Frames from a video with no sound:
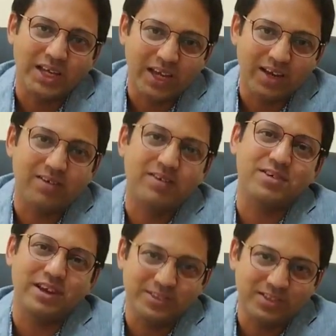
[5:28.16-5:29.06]
gate
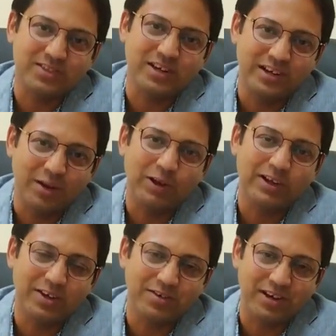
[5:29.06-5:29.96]
transistor, double
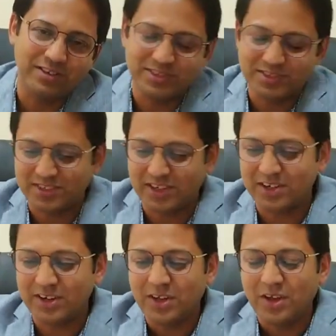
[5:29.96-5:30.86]
gate
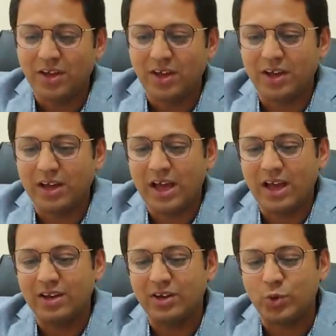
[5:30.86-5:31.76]
transistor,
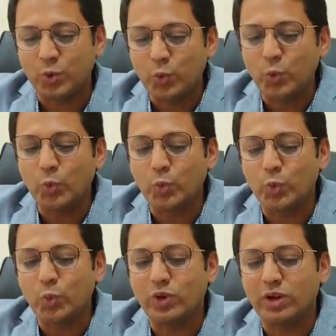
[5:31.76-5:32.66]
and
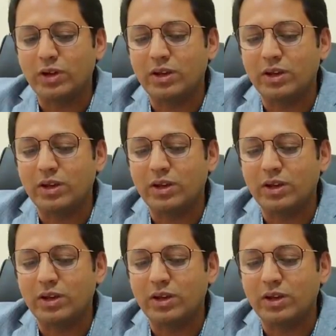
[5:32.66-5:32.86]
two